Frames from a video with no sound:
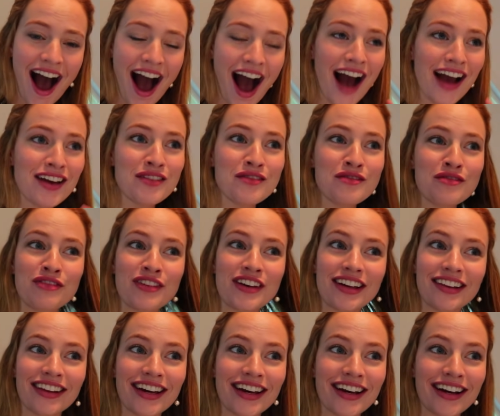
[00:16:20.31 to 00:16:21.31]
I am
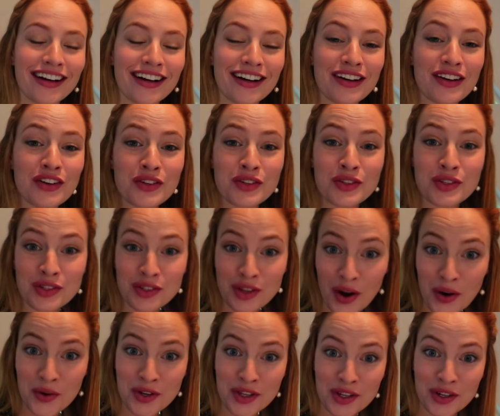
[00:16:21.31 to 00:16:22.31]
feeling
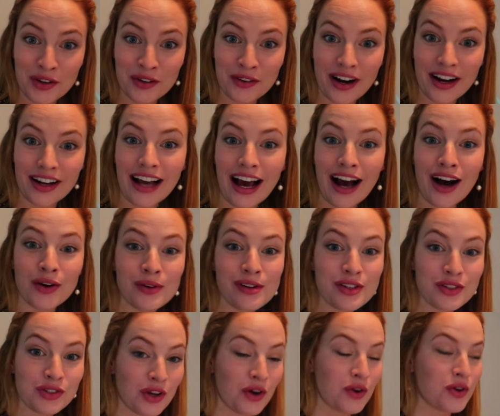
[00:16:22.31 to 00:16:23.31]
so cute right
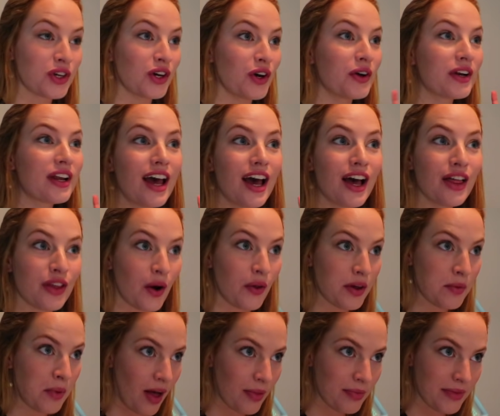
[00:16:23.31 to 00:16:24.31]
now, so cute. The
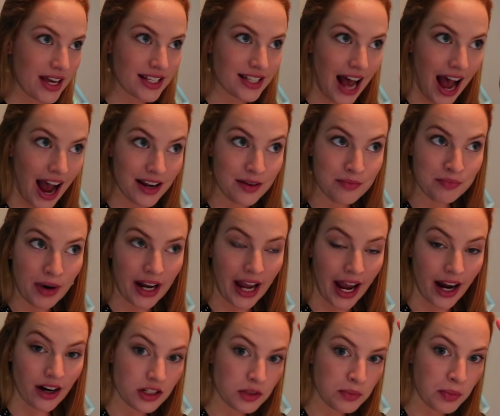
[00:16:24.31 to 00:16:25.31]
only problem is I didn't bring
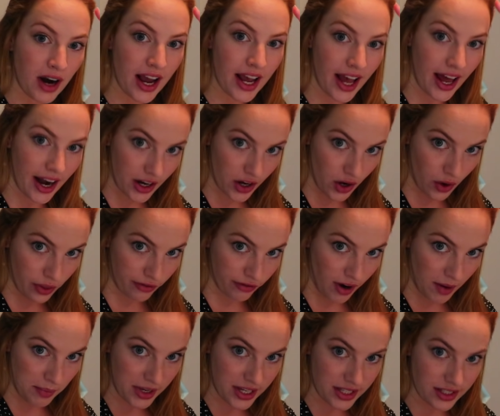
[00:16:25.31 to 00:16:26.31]
hairspray and I know the
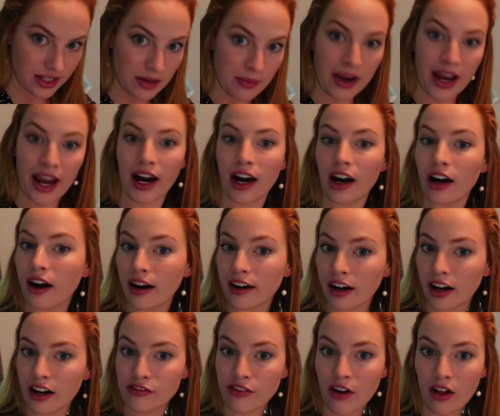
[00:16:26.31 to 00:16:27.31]
front pieces of my hair are
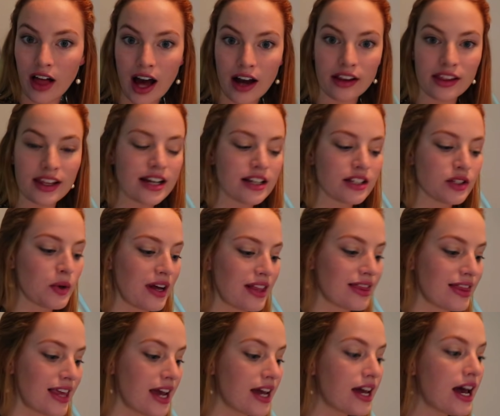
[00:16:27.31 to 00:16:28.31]
gonna fall out of this, so I
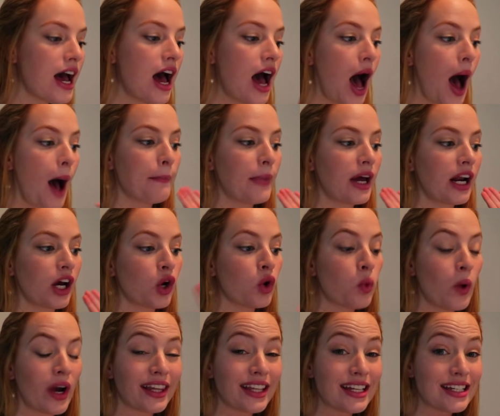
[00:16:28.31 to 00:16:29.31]
think I'm gonna
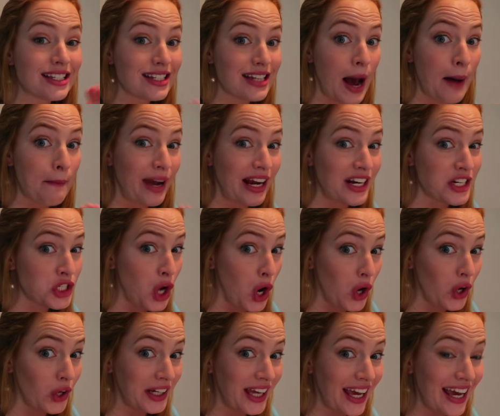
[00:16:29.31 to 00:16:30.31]
quickly stop by
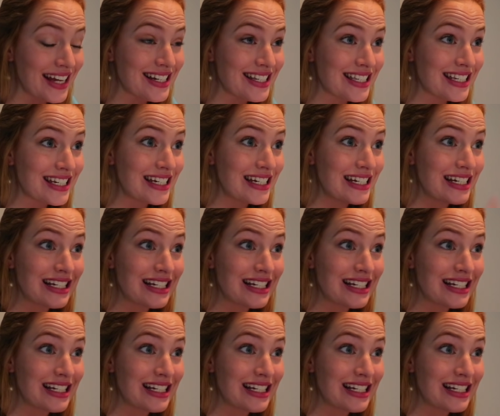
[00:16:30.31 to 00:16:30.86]
Target.